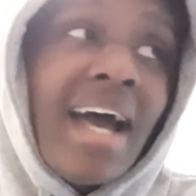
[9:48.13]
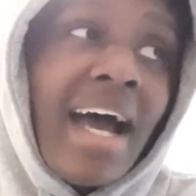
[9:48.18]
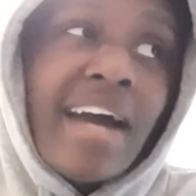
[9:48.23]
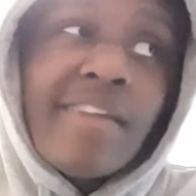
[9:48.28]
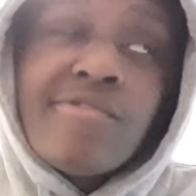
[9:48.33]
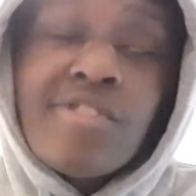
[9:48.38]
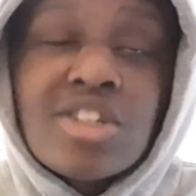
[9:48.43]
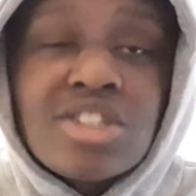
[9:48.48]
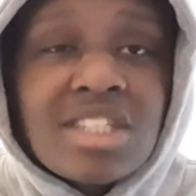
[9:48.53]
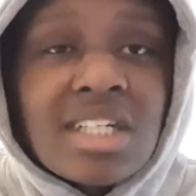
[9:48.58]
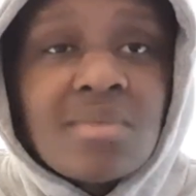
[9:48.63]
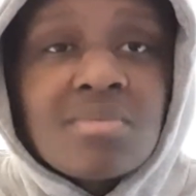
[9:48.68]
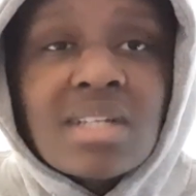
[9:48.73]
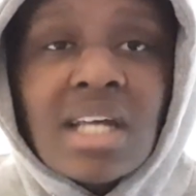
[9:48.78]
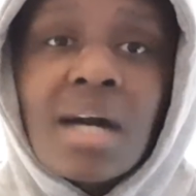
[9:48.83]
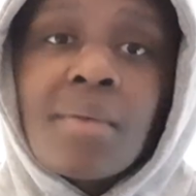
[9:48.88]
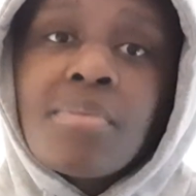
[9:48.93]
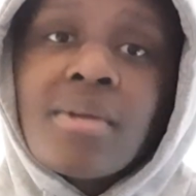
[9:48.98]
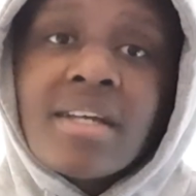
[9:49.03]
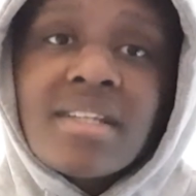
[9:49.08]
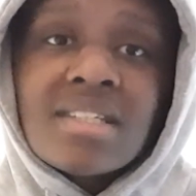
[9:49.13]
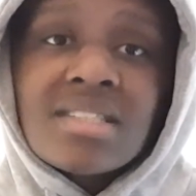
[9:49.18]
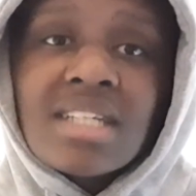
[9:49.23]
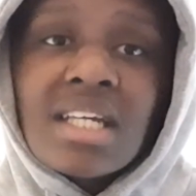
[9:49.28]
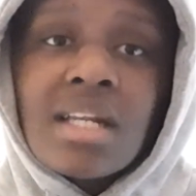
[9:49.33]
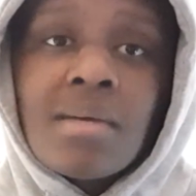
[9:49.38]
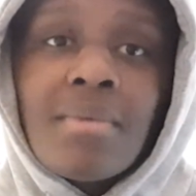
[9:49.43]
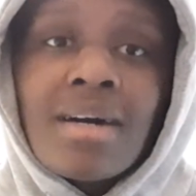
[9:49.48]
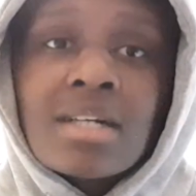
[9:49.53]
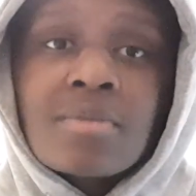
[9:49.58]
And Reece James can play in the
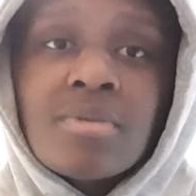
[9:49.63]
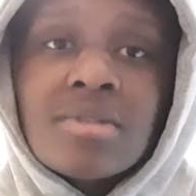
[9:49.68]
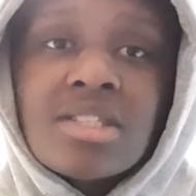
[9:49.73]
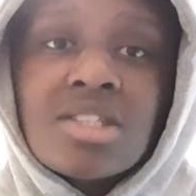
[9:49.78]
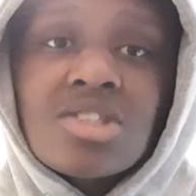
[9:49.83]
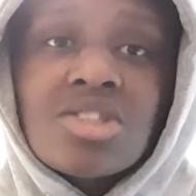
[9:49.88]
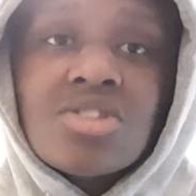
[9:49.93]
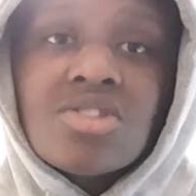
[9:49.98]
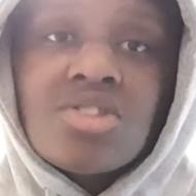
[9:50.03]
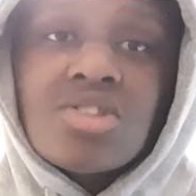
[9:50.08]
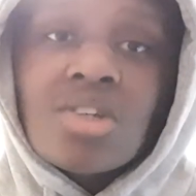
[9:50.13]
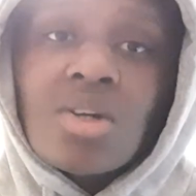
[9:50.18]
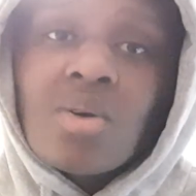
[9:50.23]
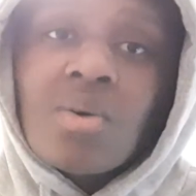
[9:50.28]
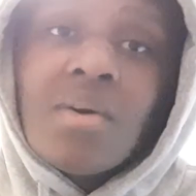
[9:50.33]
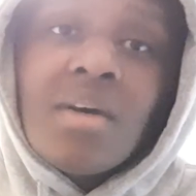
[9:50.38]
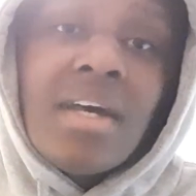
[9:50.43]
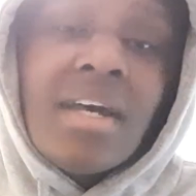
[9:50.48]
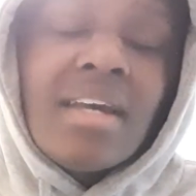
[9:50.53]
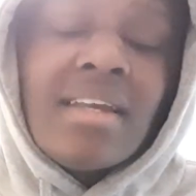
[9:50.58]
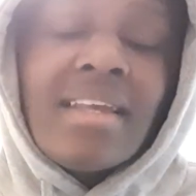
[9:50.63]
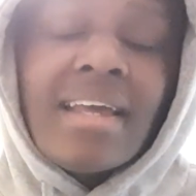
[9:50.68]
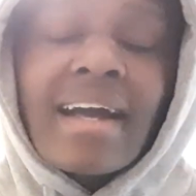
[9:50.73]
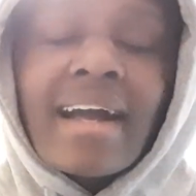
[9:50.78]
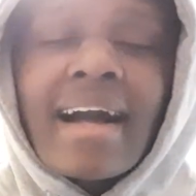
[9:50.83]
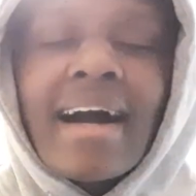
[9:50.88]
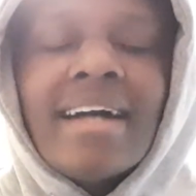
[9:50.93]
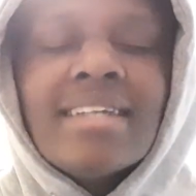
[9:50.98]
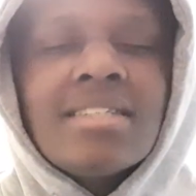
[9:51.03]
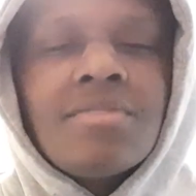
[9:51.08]
centre-back position. So, yeah,
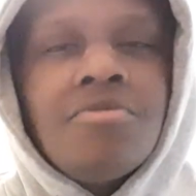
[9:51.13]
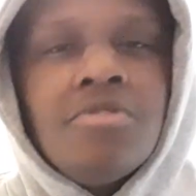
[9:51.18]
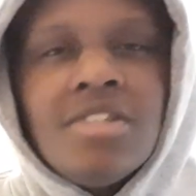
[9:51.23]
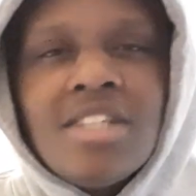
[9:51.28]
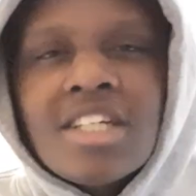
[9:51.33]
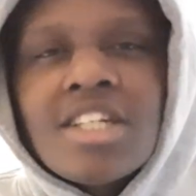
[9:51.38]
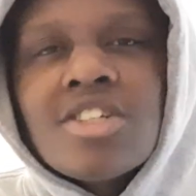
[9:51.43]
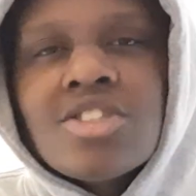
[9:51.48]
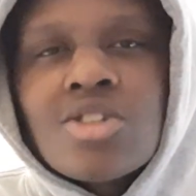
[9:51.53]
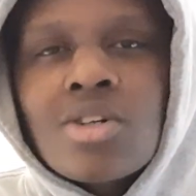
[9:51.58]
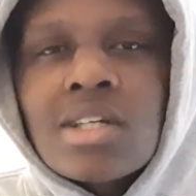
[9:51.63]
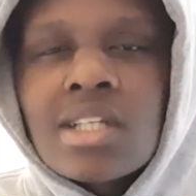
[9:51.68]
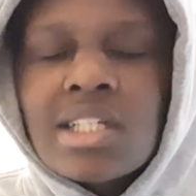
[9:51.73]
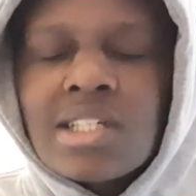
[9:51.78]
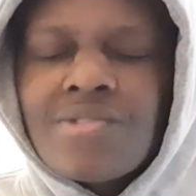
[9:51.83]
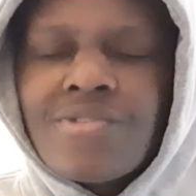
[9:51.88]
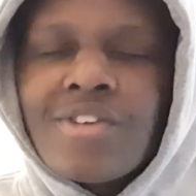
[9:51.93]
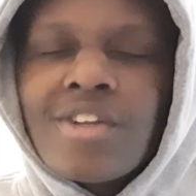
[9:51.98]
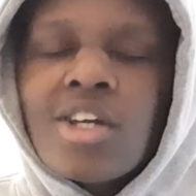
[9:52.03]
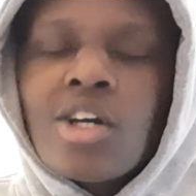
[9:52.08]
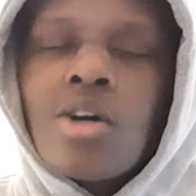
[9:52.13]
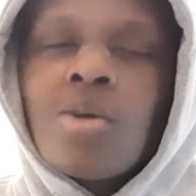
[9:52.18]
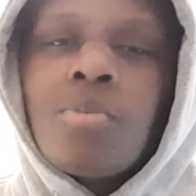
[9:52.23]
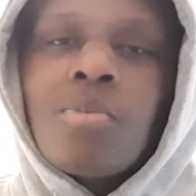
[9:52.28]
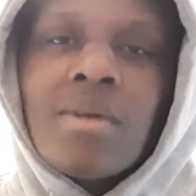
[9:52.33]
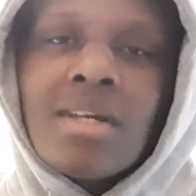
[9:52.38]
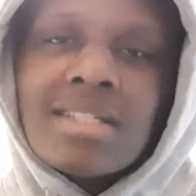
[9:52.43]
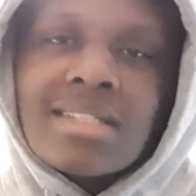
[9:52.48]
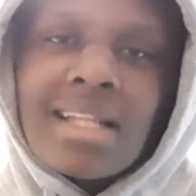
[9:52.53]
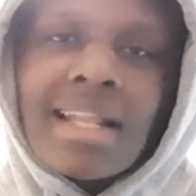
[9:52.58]
guys, if you did enjoy this video,
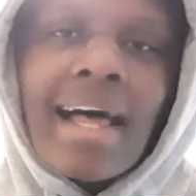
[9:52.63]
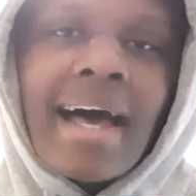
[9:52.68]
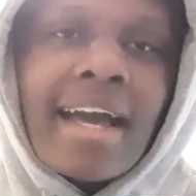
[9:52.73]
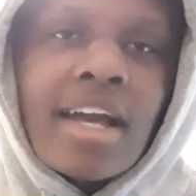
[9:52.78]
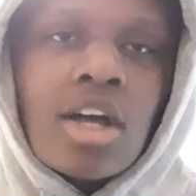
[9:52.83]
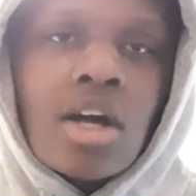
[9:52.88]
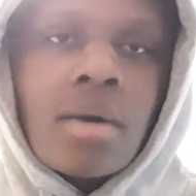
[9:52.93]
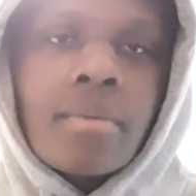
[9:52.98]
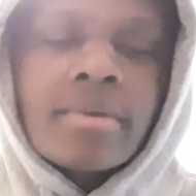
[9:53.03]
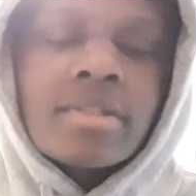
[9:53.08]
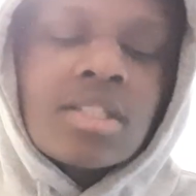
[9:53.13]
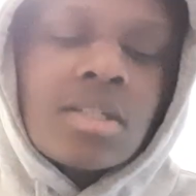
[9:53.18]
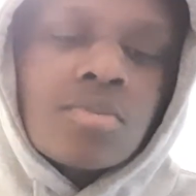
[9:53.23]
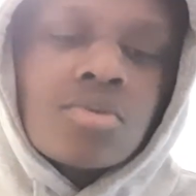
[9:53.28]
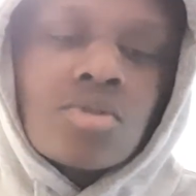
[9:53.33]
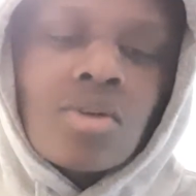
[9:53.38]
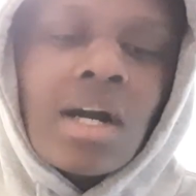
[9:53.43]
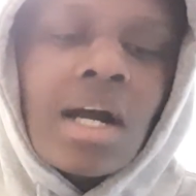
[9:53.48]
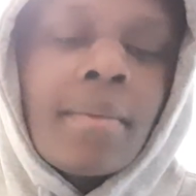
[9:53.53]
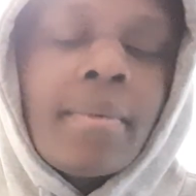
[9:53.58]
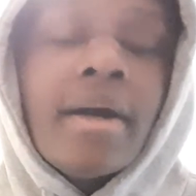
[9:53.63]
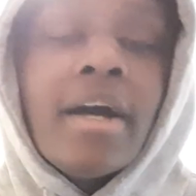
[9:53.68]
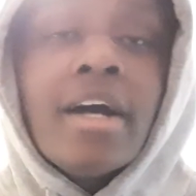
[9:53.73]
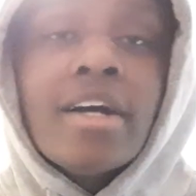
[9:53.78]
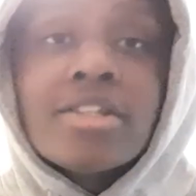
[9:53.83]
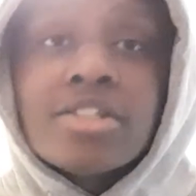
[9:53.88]
please like, comment, subscribe.